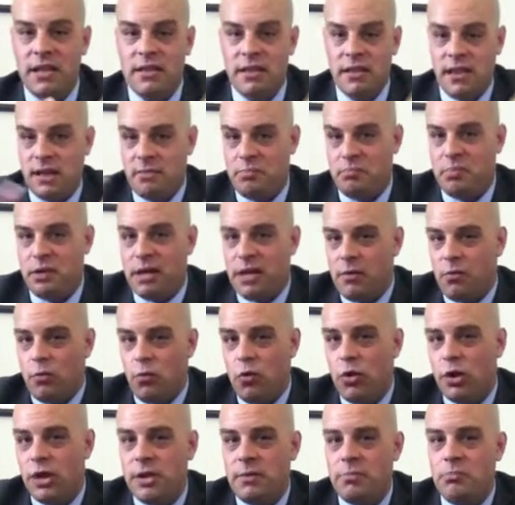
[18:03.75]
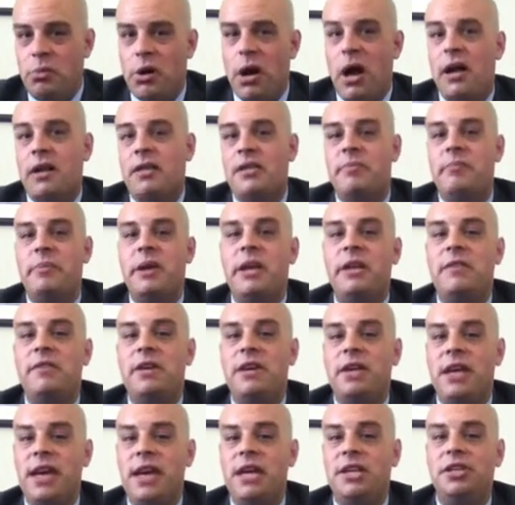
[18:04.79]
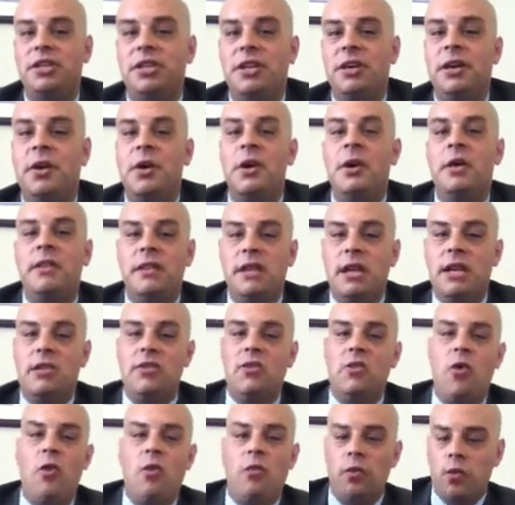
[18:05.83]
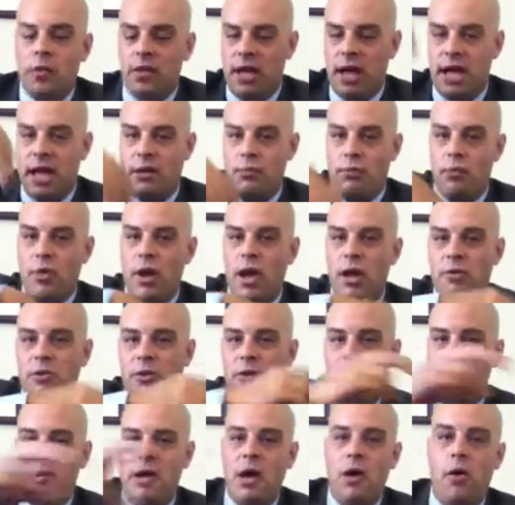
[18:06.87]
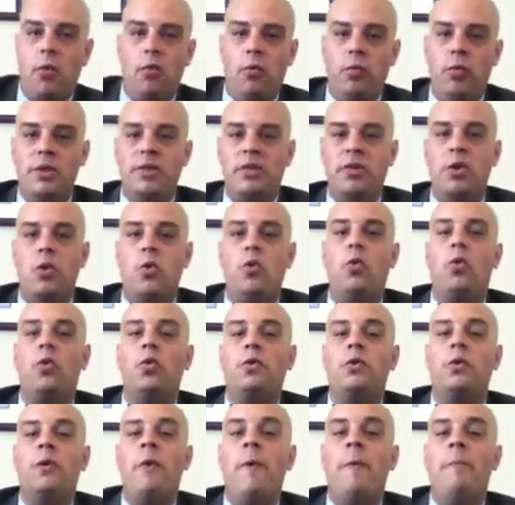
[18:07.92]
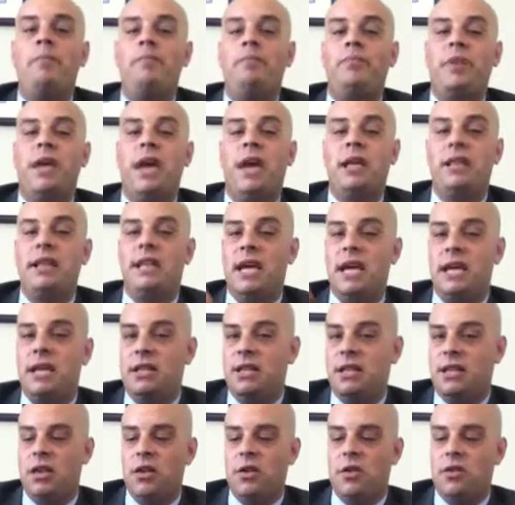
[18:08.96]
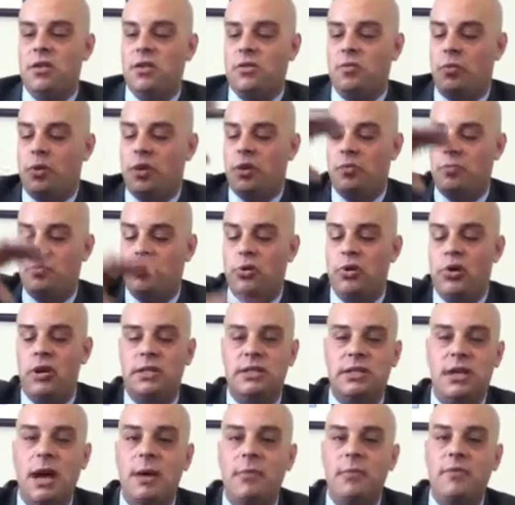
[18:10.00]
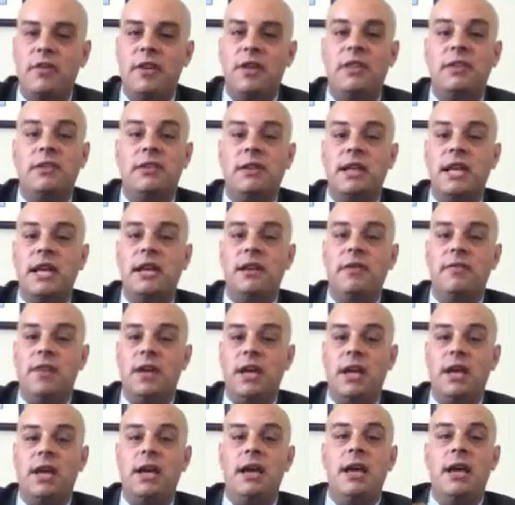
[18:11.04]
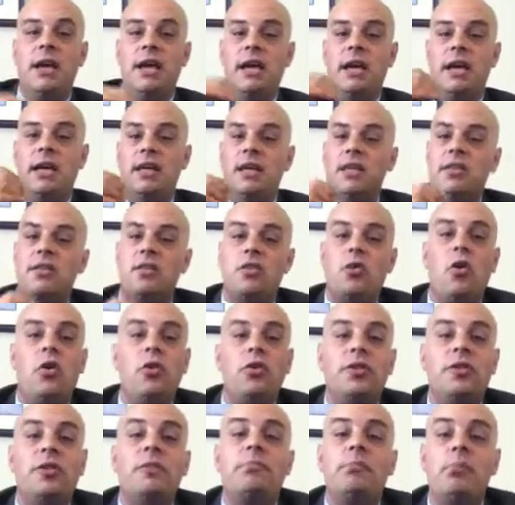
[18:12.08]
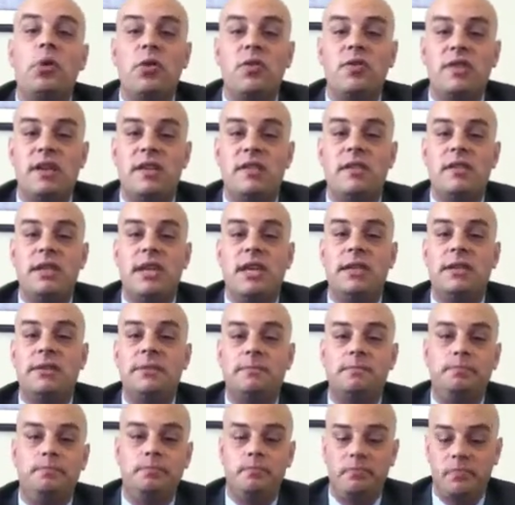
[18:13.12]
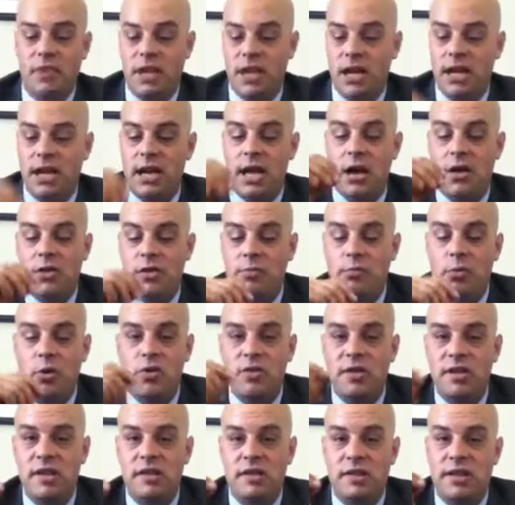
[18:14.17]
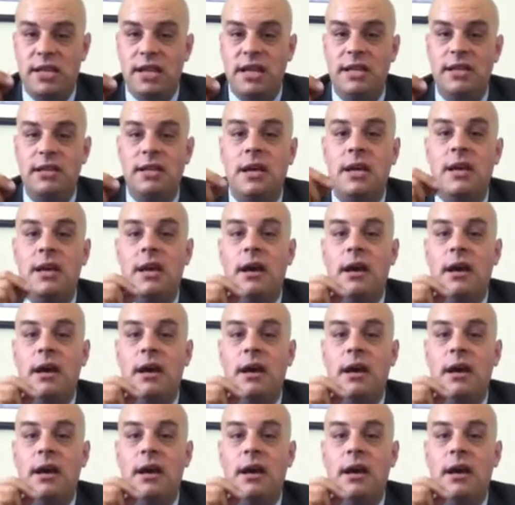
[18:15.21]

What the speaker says: It's a big wooden box made of acacia that is overlaid round about with gold, and then there is what's put on top of it, the lid of it, is called the mercy seat. Now, the mercy seat